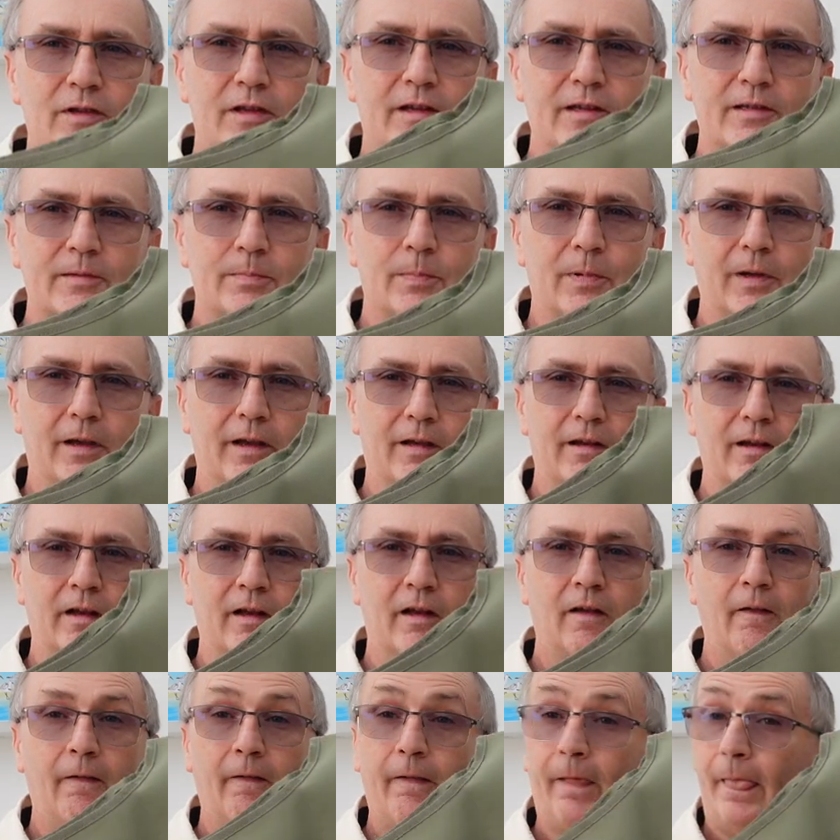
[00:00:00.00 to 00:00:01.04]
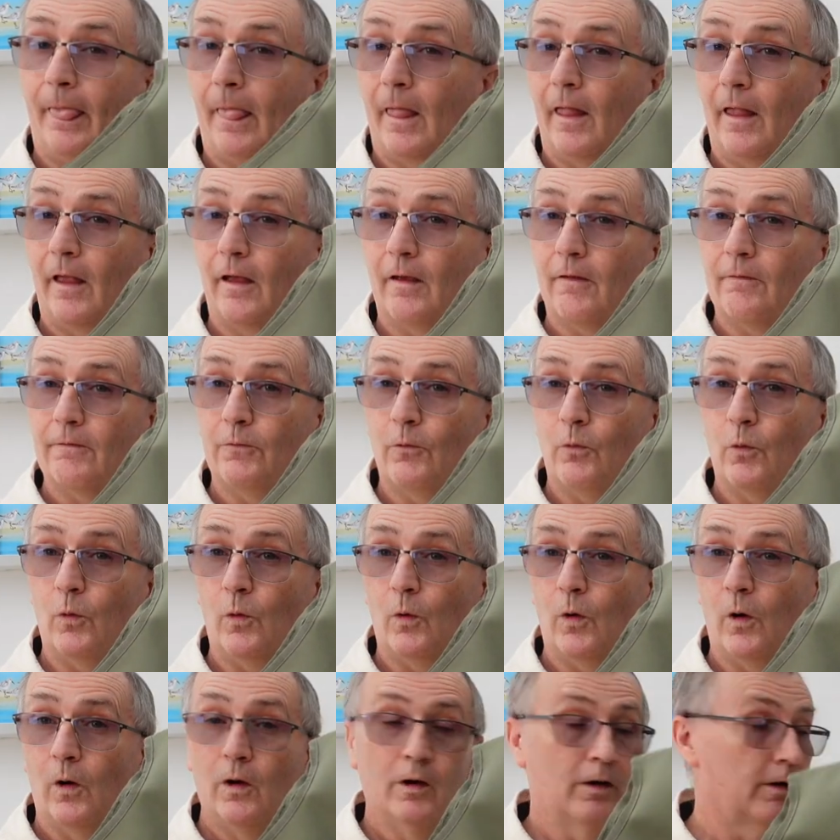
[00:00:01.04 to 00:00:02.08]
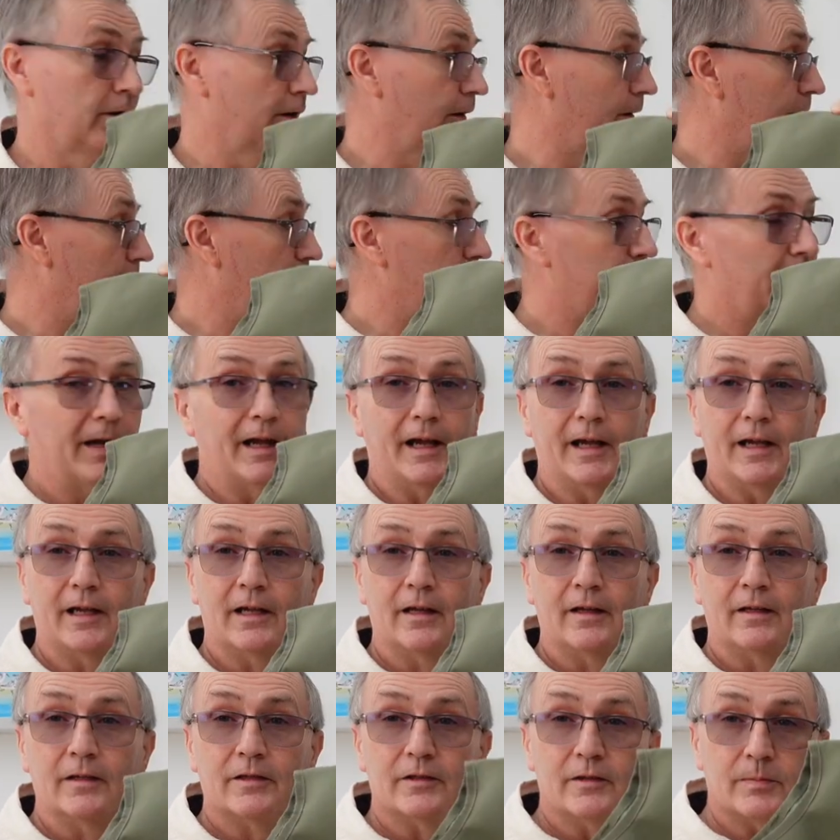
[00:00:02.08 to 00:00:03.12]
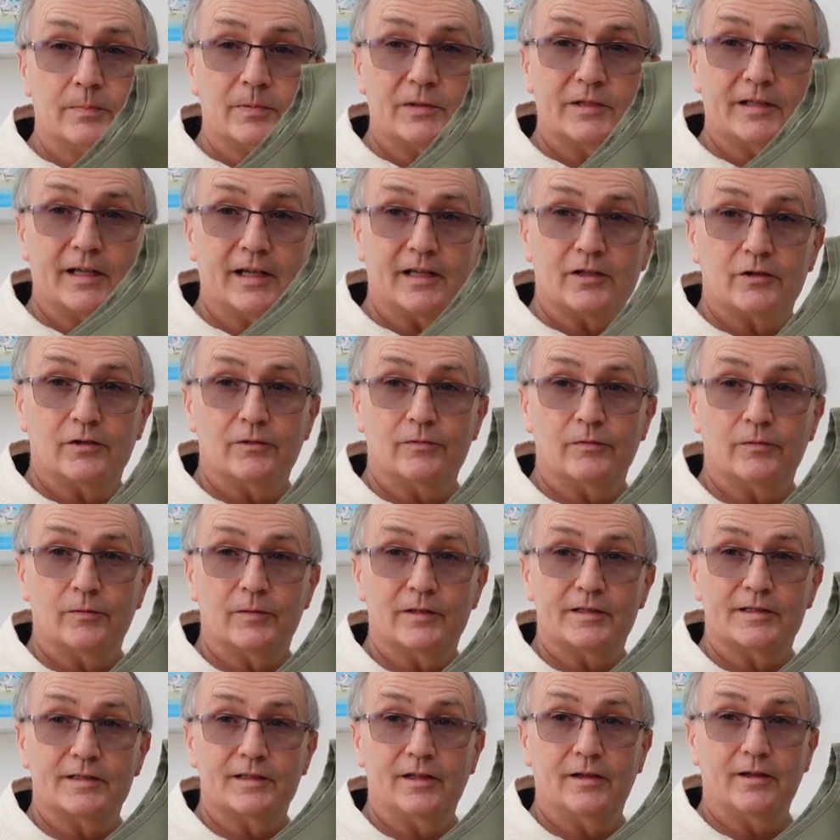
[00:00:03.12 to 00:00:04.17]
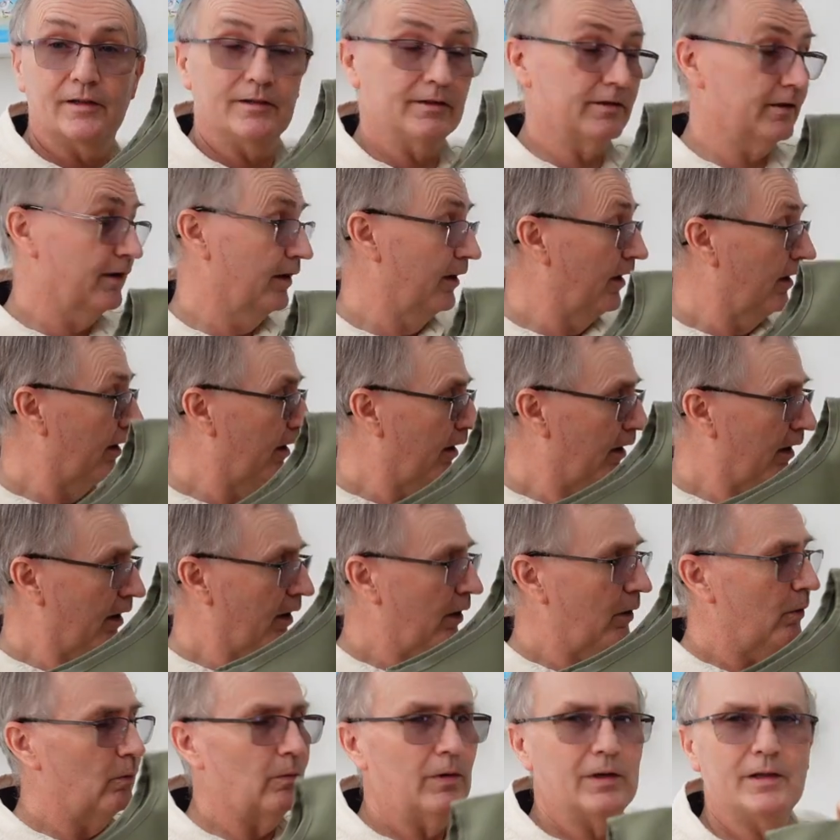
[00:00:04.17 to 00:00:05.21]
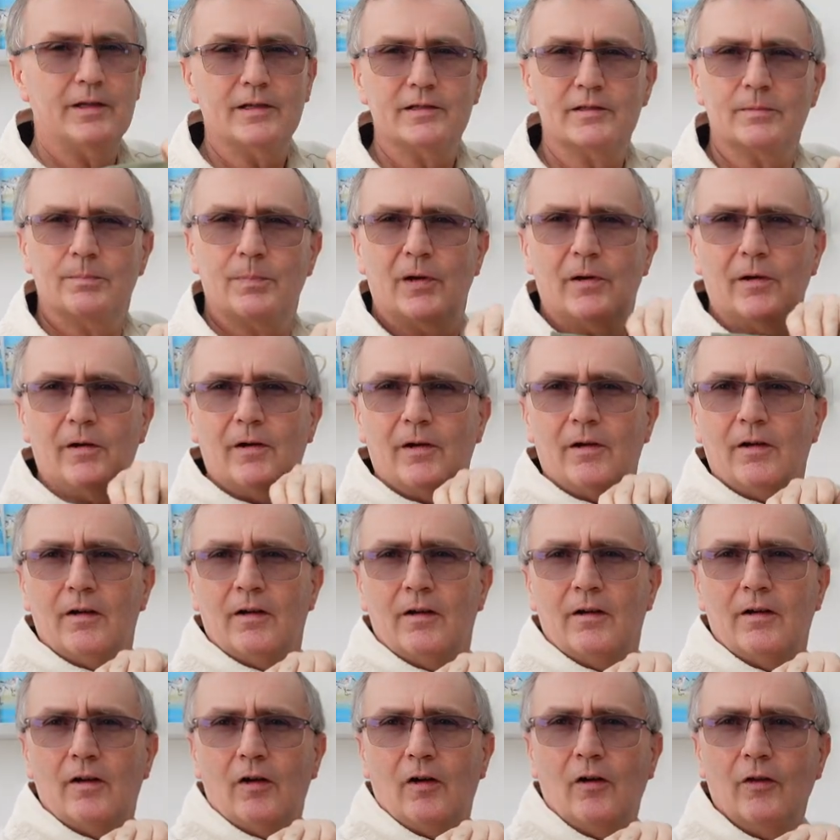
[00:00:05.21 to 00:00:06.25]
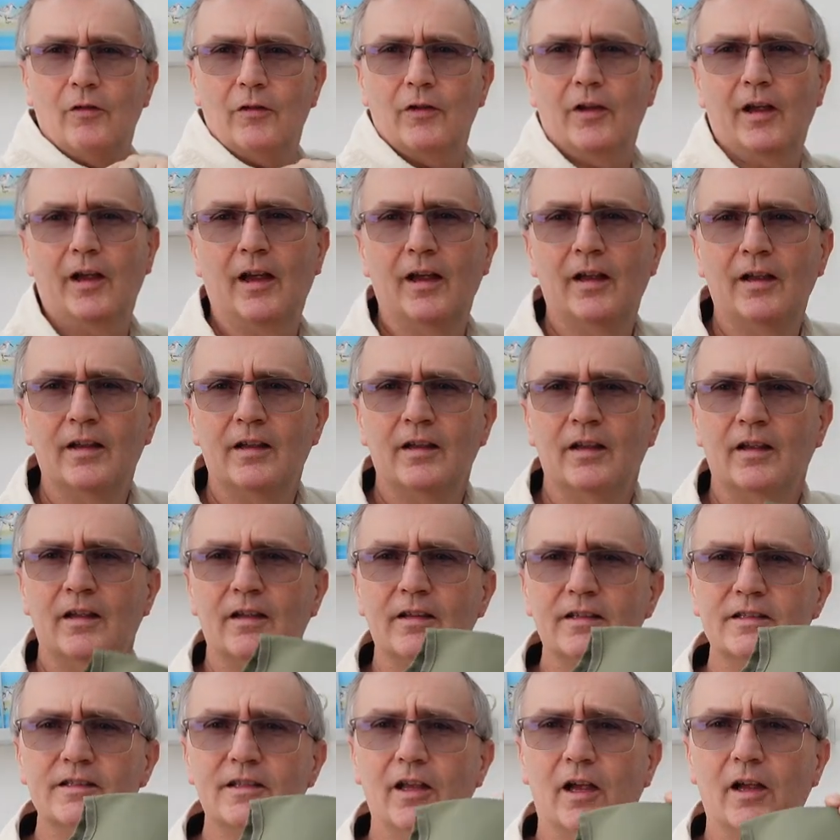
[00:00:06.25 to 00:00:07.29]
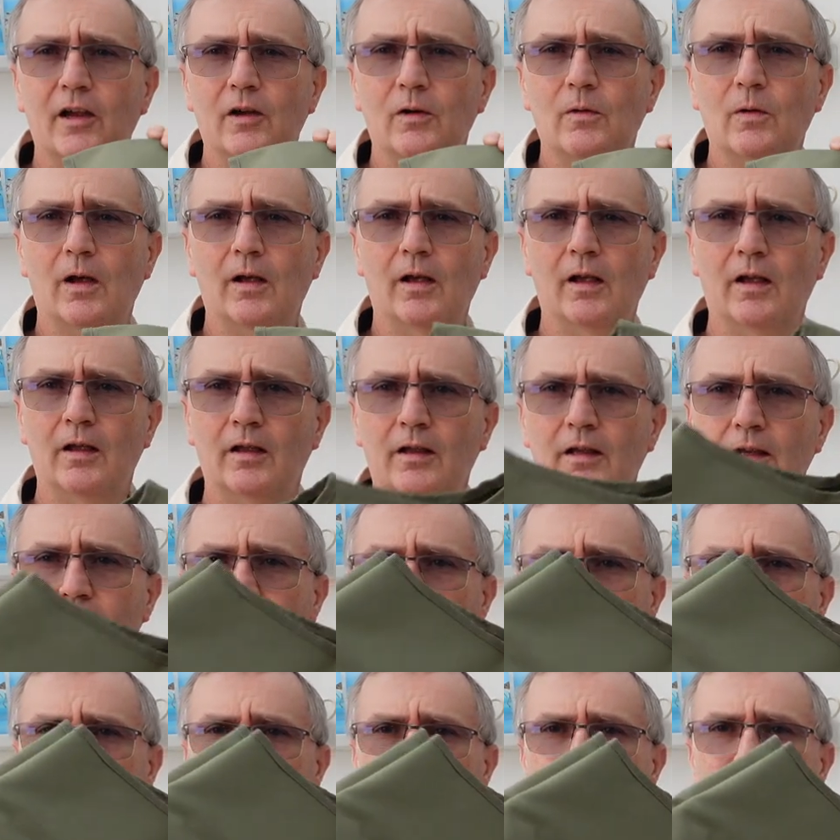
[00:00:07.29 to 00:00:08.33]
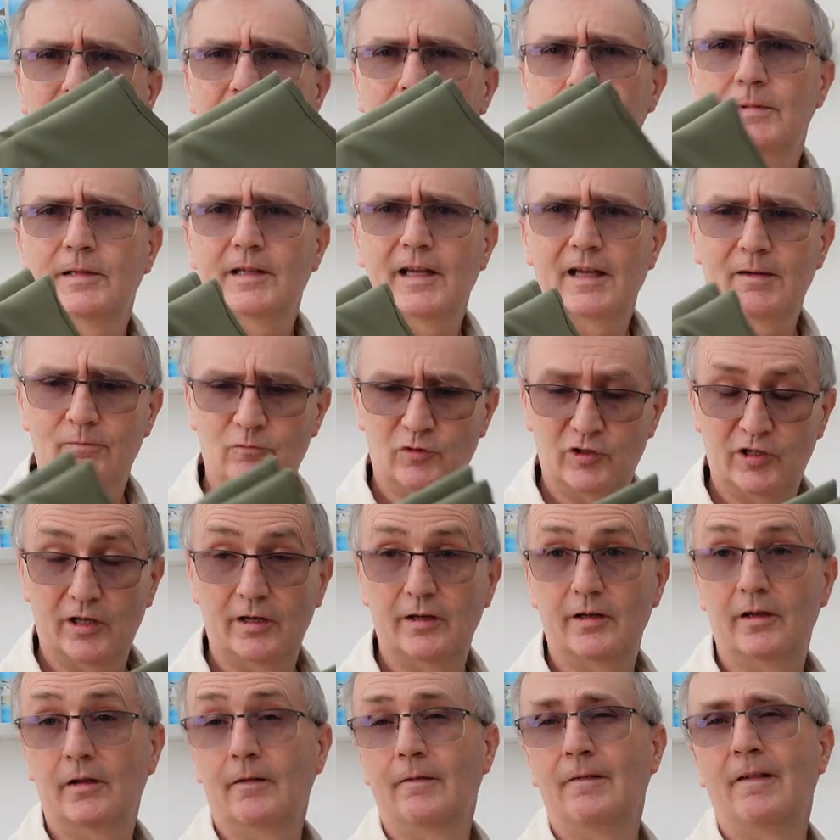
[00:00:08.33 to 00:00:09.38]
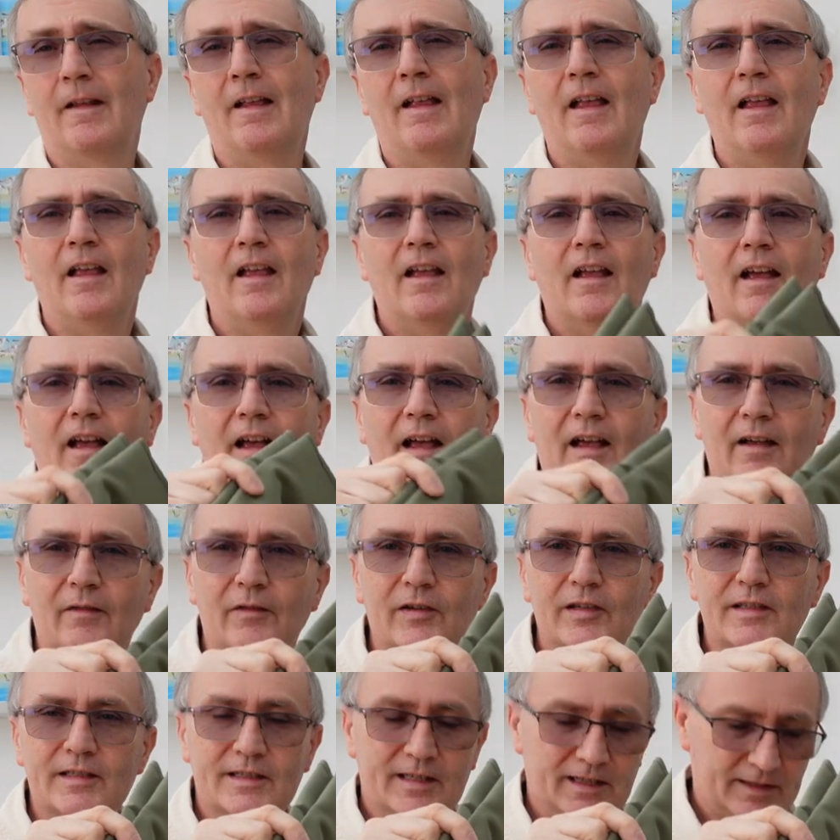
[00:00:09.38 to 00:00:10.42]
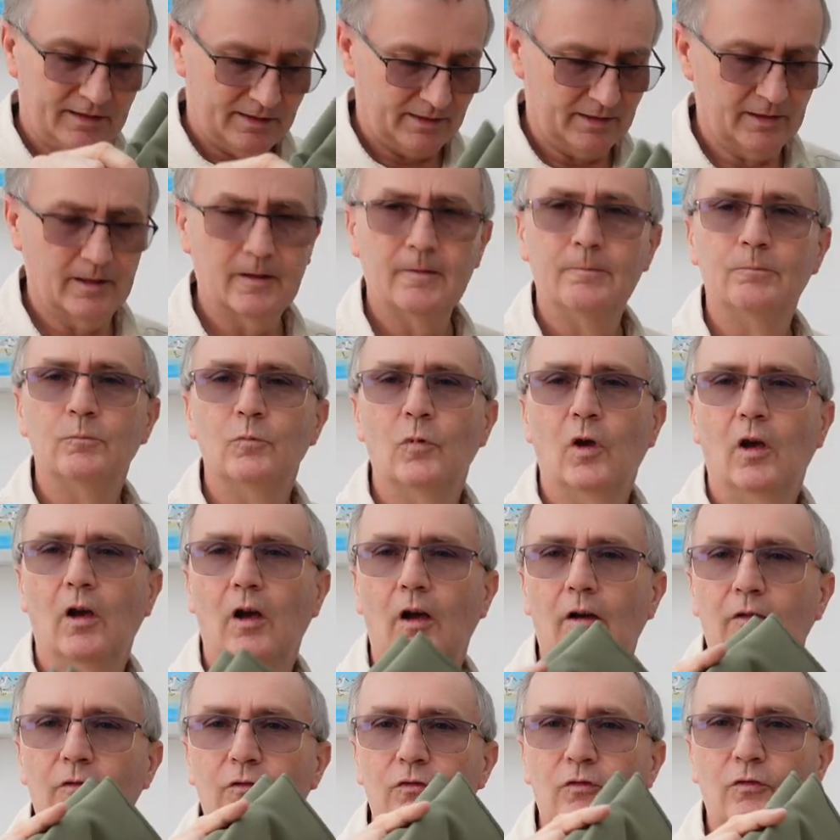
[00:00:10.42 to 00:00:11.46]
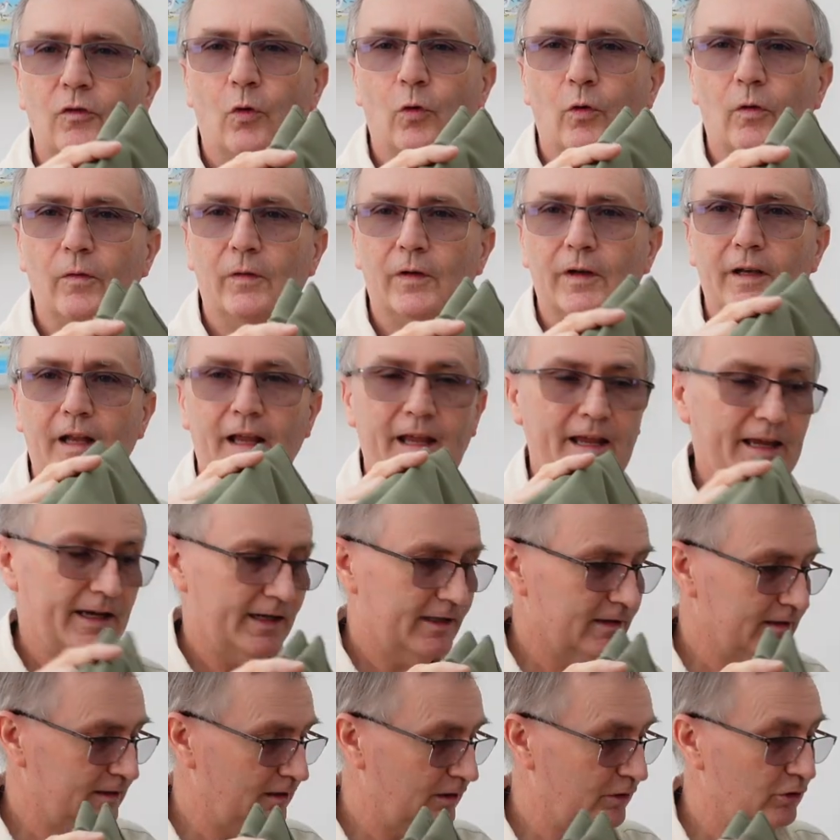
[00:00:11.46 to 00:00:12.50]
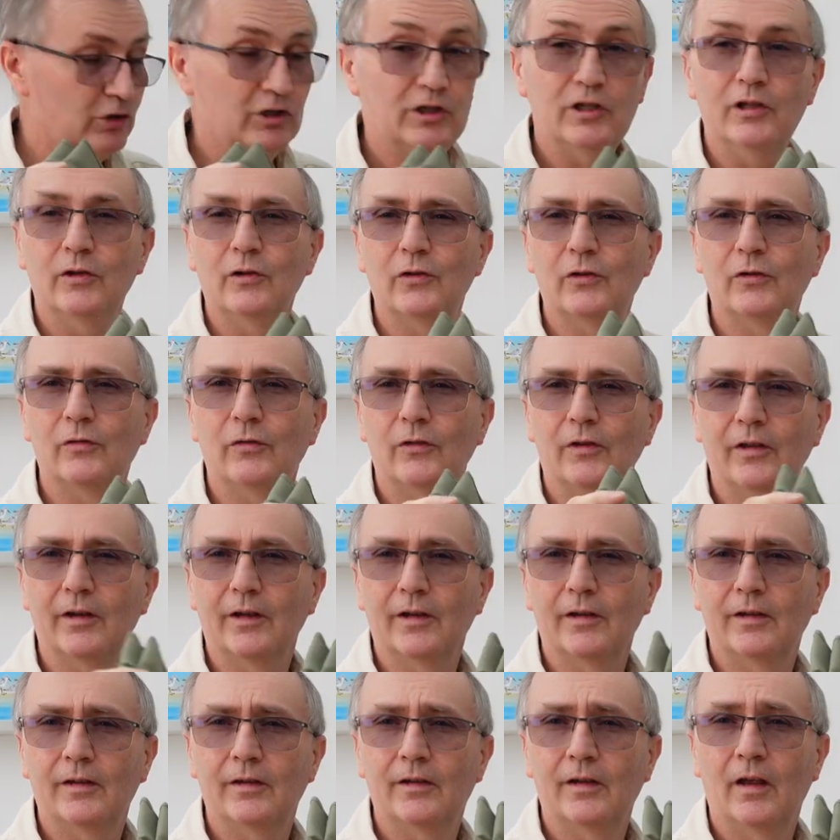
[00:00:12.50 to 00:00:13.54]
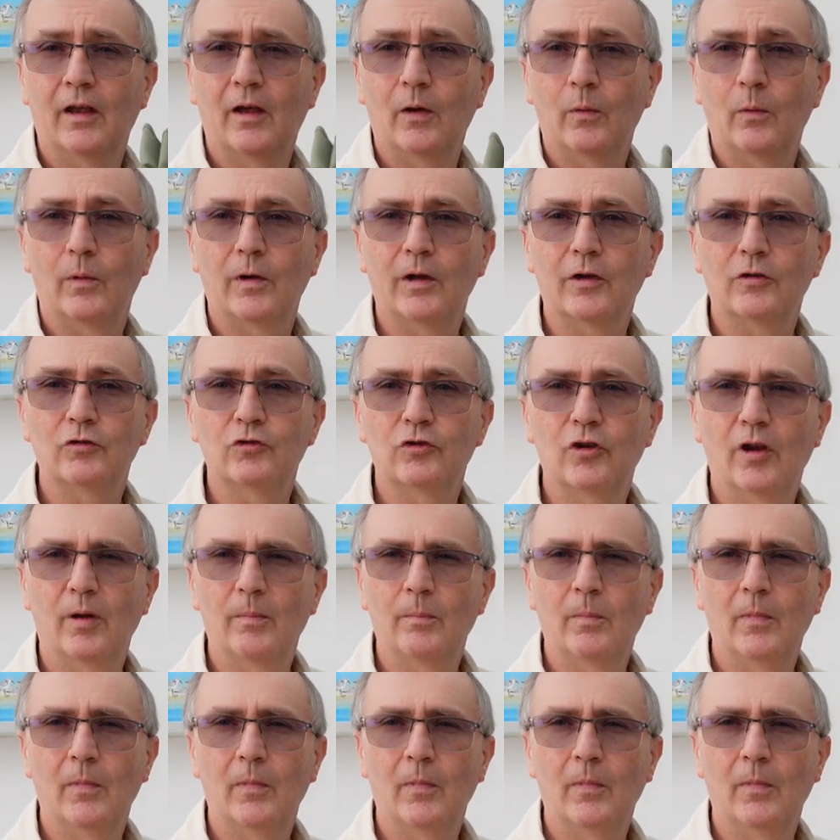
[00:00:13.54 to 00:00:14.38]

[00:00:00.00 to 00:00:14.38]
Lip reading: this bit for the back to protect you from the sun when there's a bar on there. So this became redundant. Having said that, I thought of an excellent use for this, which